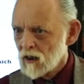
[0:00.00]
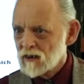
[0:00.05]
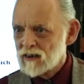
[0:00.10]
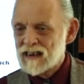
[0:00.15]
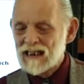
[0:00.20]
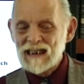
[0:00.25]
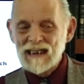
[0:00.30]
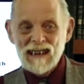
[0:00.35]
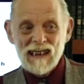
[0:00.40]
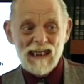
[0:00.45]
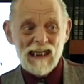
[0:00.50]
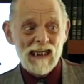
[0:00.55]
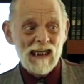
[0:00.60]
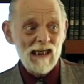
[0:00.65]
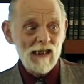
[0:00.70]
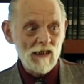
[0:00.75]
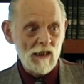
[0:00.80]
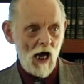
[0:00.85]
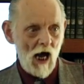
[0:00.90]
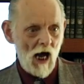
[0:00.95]
Did
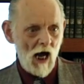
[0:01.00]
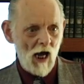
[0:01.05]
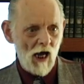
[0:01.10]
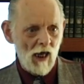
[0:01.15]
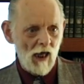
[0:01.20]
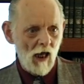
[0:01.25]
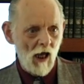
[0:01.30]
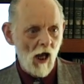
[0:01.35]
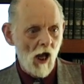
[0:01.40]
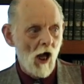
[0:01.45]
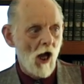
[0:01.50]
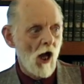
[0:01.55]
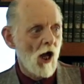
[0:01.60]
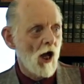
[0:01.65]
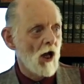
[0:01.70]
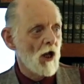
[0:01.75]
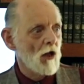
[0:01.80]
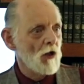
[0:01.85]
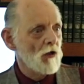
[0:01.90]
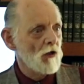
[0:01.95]
he die?
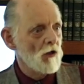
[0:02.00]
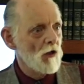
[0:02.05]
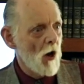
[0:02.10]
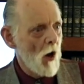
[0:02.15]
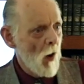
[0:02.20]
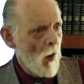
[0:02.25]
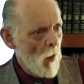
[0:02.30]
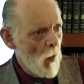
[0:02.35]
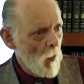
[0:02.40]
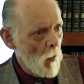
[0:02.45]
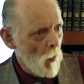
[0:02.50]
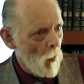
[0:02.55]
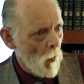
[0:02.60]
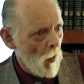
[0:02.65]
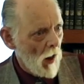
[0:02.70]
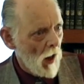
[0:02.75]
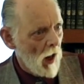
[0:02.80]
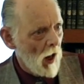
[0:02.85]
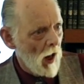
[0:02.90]
No.